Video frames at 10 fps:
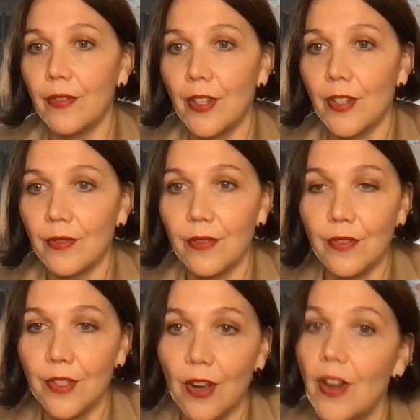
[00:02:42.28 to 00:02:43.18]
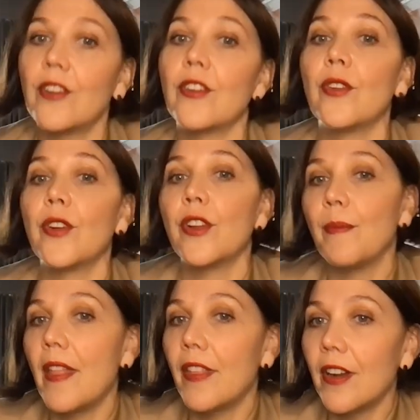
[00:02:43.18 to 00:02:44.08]
your daughter or your
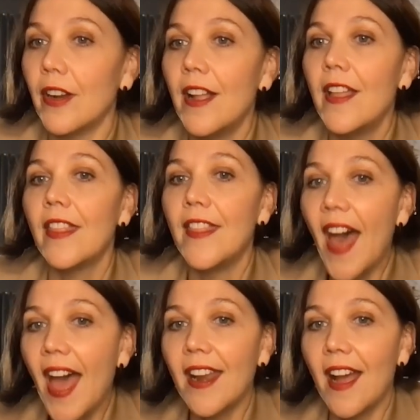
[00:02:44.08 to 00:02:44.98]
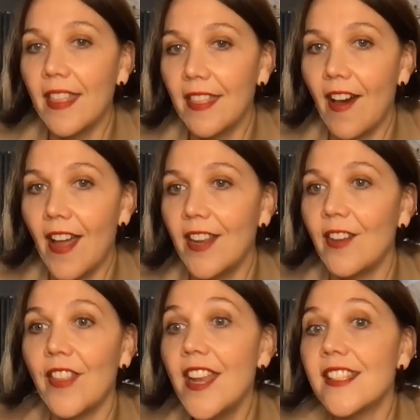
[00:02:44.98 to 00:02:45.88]
mother. That, I thought,
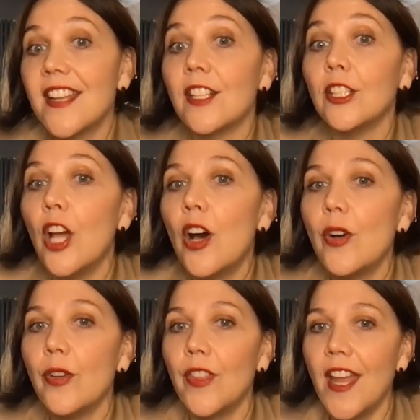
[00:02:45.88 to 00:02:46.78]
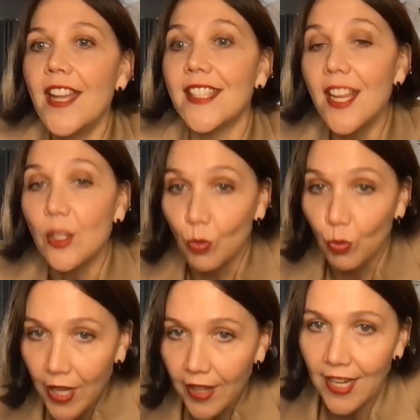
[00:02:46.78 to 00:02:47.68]
you know, then it's not alone. Then it's
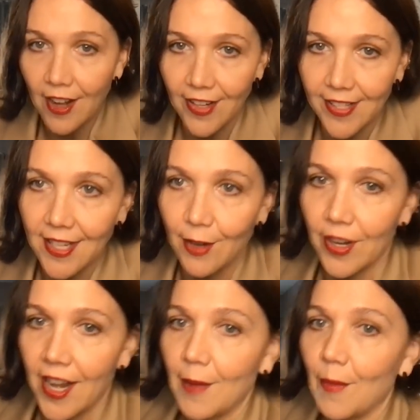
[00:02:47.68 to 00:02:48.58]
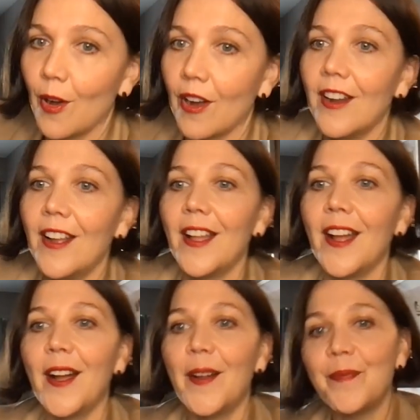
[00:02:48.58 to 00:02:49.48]
really not a secret anymore.
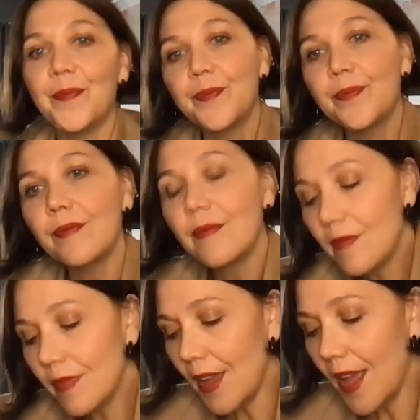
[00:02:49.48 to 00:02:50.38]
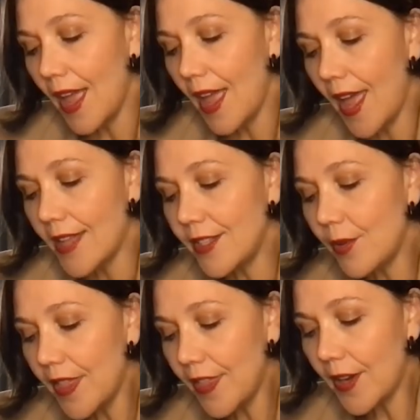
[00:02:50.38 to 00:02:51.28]
And
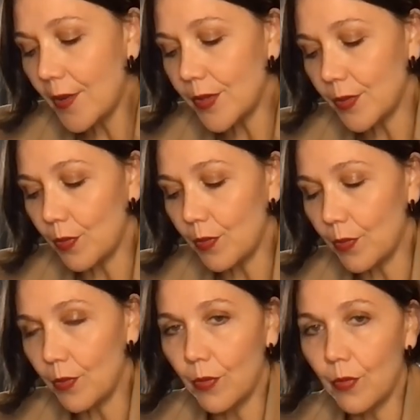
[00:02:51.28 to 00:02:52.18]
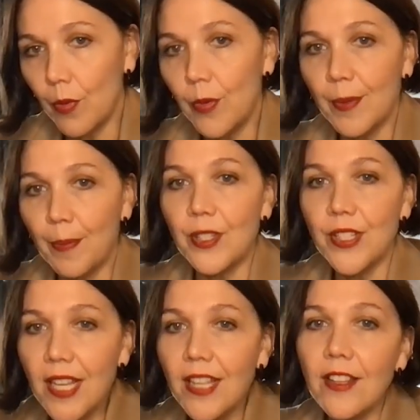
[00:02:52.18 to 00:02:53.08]
so I thought it was a
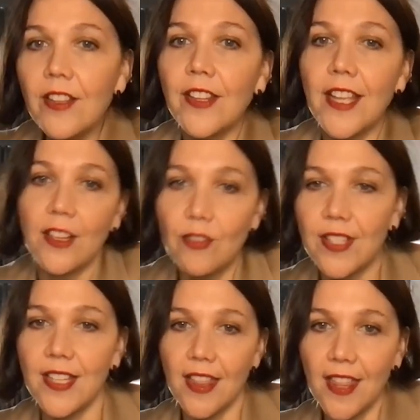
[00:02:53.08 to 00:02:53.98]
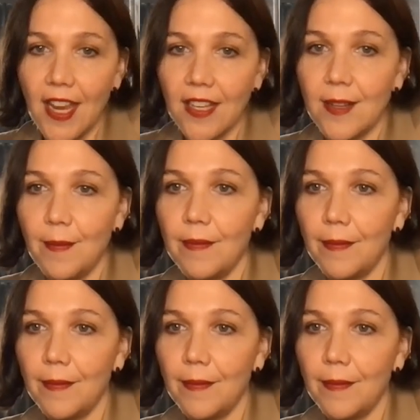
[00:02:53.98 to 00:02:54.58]
particularly interesting thing to